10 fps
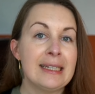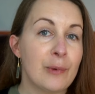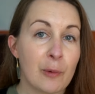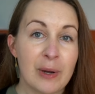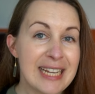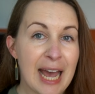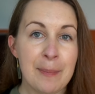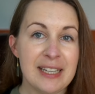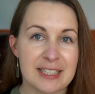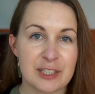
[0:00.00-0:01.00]
Well, what
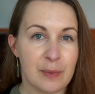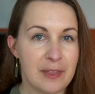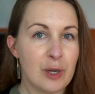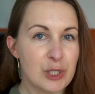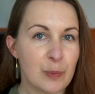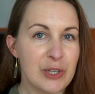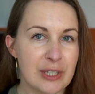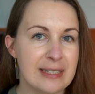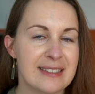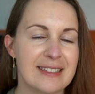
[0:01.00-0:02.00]
happens with those
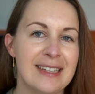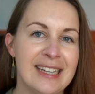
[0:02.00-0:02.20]
wishes?